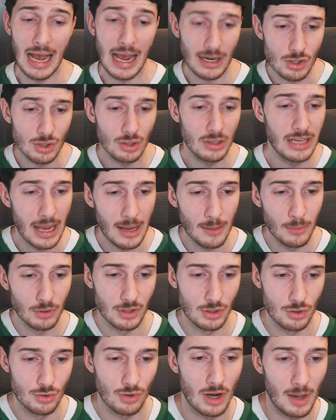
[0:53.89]
actually able
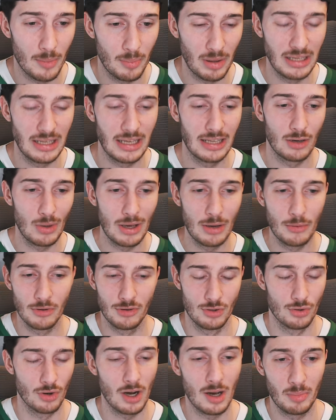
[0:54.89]
to drop and get away
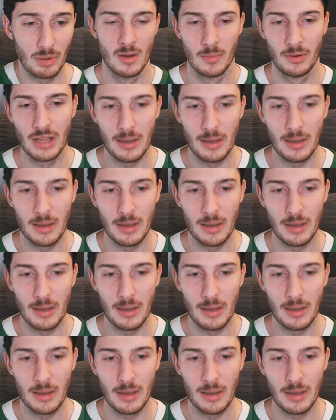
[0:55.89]
with dropping.